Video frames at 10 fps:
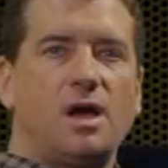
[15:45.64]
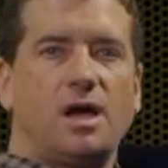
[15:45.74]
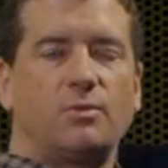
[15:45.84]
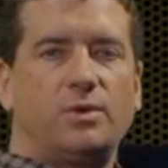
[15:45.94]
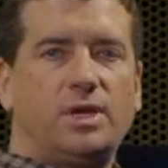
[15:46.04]

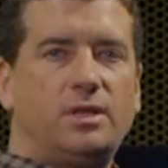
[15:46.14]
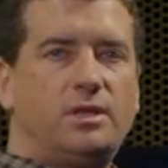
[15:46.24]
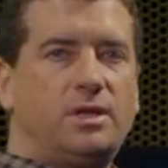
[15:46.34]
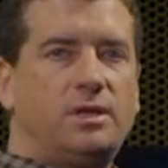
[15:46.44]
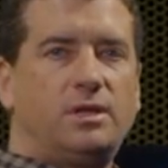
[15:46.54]
I read
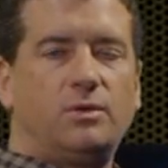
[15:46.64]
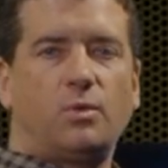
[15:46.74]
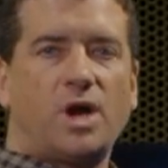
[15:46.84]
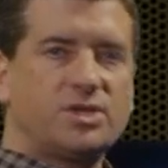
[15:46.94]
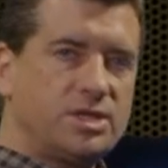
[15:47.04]
the
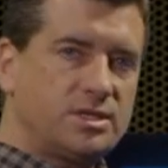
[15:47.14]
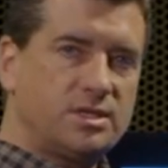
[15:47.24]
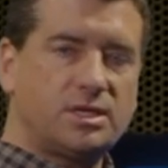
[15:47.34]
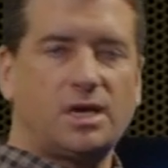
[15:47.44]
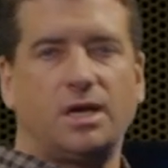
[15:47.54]

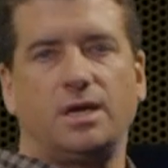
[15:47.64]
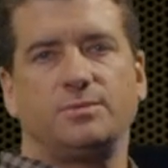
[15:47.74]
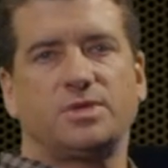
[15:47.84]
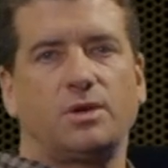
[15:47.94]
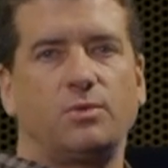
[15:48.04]
Washington
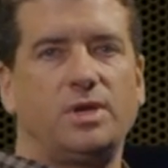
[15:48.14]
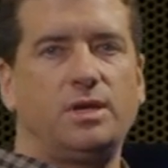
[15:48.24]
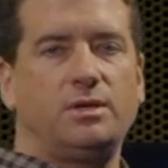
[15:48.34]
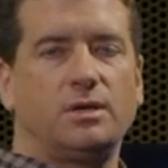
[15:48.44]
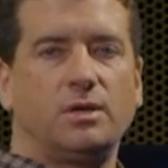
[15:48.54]
Times, I
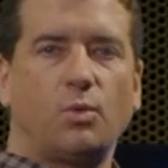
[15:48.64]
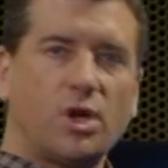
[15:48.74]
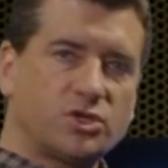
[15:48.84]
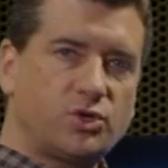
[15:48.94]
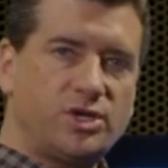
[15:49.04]
read uh,
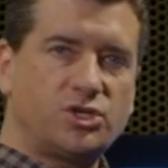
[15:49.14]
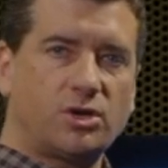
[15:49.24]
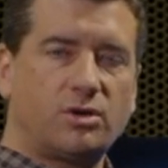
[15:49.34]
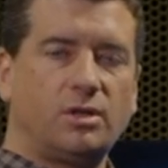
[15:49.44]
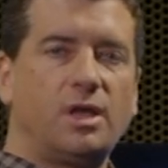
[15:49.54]
Wall Street
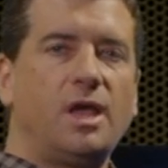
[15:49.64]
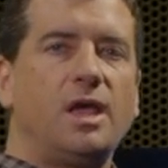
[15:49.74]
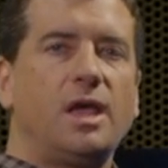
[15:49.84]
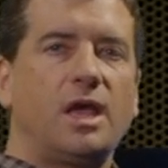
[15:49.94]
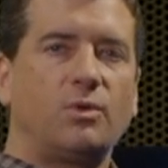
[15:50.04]
Journal.
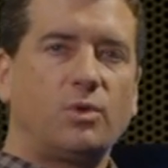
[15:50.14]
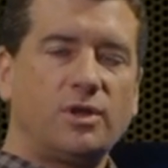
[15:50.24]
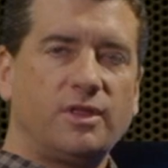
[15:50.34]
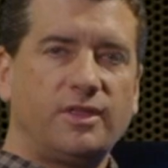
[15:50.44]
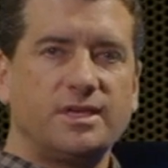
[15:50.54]
And one
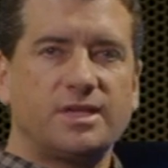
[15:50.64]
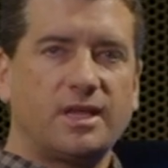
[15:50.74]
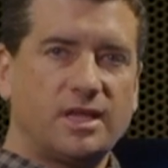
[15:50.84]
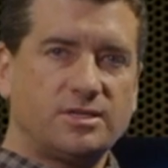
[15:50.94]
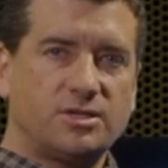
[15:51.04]
of the things that
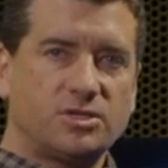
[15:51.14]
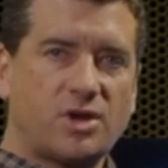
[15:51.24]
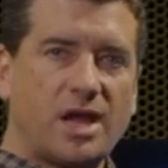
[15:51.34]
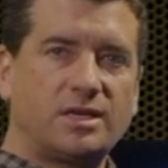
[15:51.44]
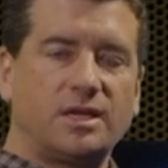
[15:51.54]
gets
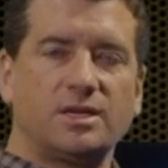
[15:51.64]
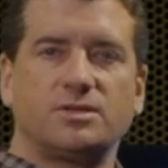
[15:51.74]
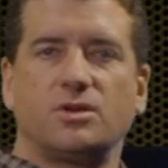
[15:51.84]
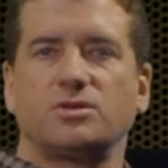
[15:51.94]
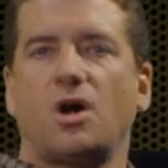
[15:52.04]
distracting is
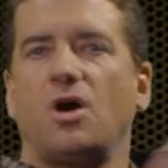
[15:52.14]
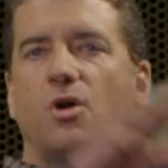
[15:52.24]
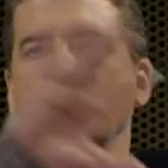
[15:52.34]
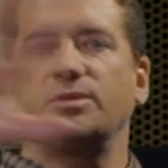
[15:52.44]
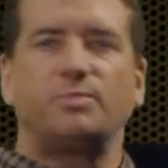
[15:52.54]
there's
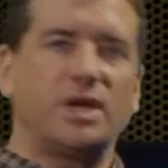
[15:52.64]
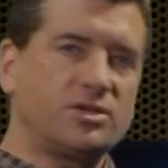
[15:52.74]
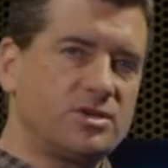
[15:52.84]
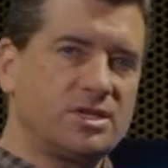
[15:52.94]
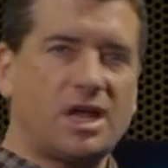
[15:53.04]
always
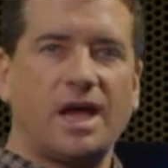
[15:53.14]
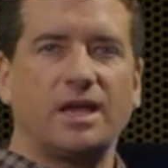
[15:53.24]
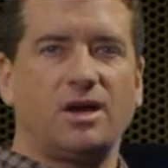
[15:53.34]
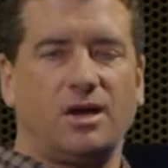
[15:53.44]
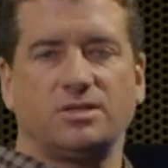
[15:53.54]
pictures and
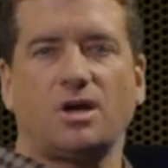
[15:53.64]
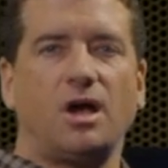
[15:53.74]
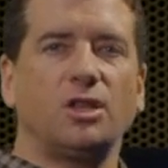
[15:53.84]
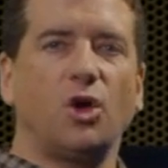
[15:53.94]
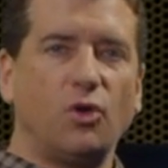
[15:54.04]
icons
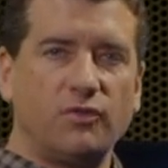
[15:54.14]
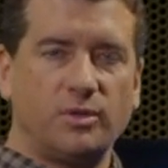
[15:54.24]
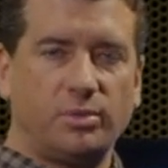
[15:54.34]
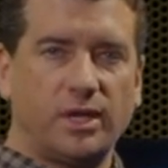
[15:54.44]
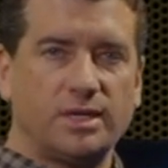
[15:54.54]
all over
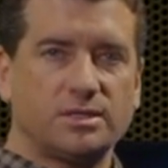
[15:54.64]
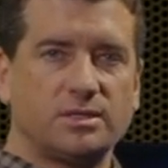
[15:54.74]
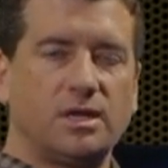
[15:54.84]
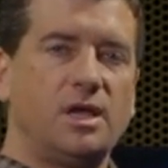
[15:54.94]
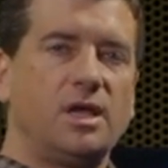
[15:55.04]
the
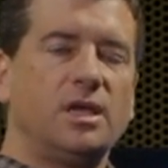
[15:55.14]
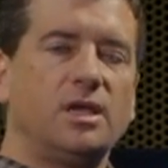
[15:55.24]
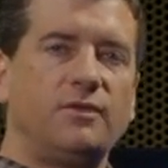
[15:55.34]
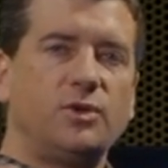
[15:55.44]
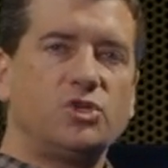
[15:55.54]
place.
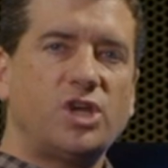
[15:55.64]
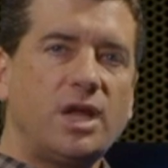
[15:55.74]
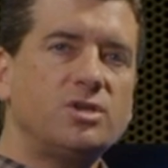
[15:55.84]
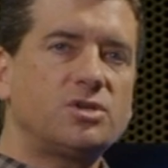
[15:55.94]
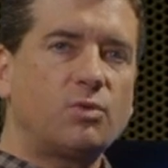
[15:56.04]
If you
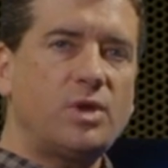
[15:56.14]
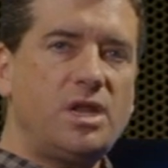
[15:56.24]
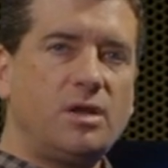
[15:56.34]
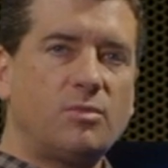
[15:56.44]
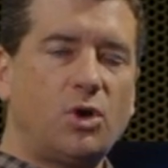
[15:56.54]
change to
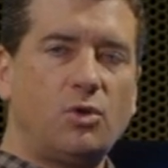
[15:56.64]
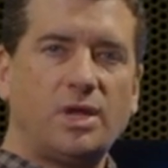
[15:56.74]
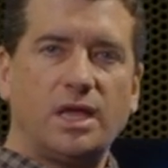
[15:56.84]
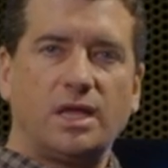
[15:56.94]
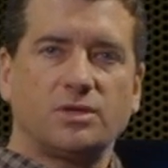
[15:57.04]
reading mode,
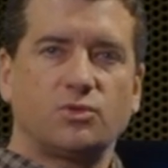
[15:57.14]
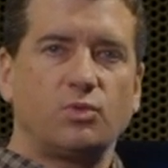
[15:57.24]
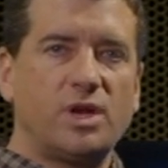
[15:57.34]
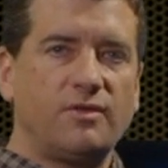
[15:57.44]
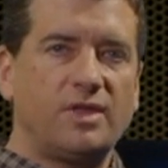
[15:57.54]
it gets
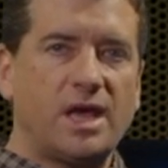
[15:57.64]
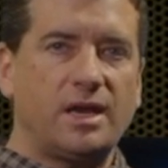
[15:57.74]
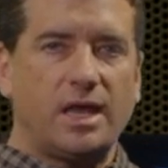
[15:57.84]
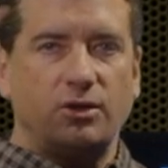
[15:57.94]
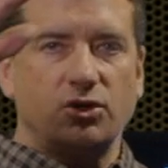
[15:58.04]
rid of
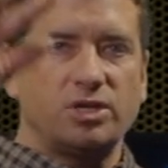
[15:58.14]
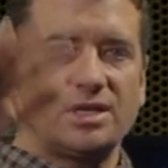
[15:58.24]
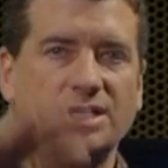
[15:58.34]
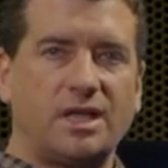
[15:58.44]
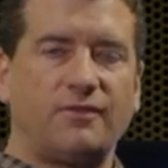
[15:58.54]
that and you're
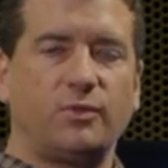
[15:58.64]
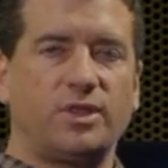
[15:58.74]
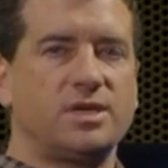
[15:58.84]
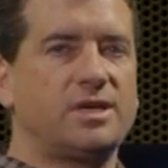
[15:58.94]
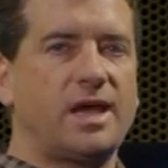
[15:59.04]
just left
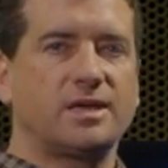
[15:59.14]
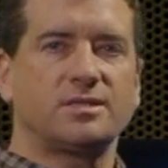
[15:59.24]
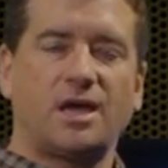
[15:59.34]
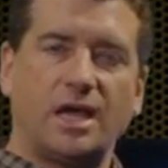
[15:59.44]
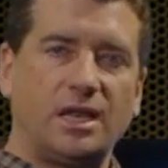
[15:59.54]
with the
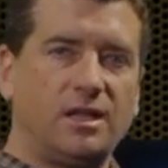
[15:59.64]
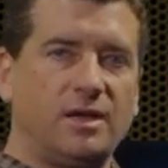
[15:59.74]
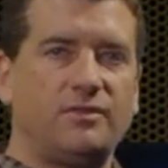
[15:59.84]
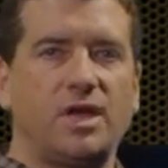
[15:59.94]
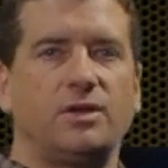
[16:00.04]
text. I
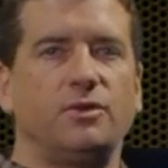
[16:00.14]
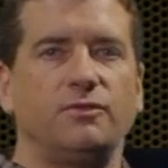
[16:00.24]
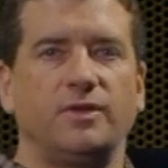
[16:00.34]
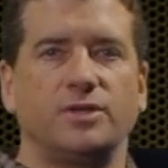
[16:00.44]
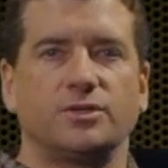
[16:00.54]
love that new
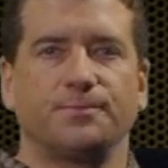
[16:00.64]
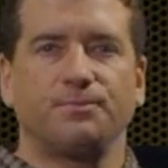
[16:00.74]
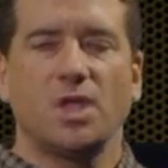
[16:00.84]
feature.